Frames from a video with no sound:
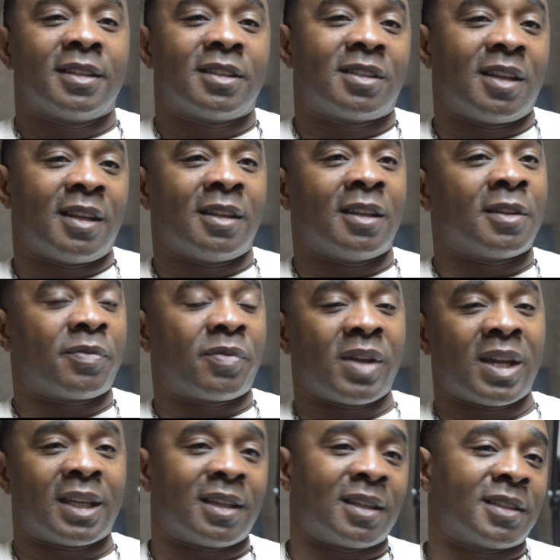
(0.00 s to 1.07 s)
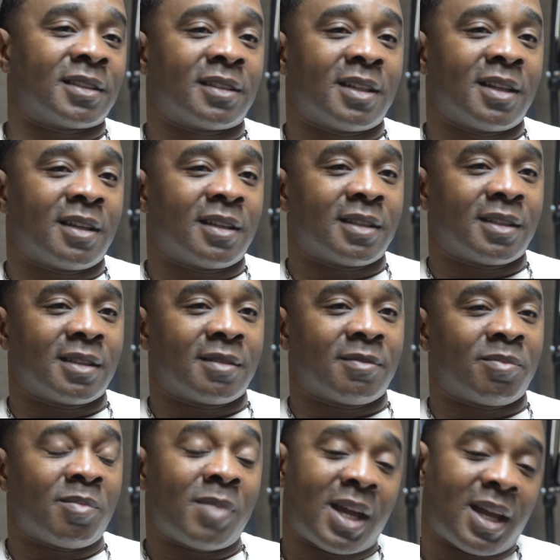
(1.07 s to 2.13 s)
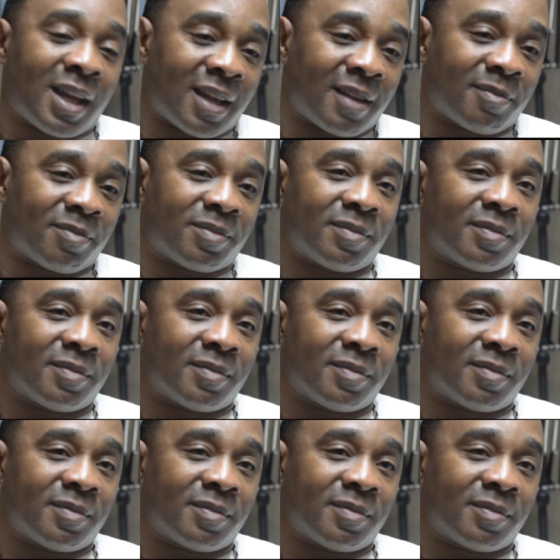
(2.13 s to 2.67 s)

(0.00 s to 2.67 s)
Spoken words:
sitting there thinking, man,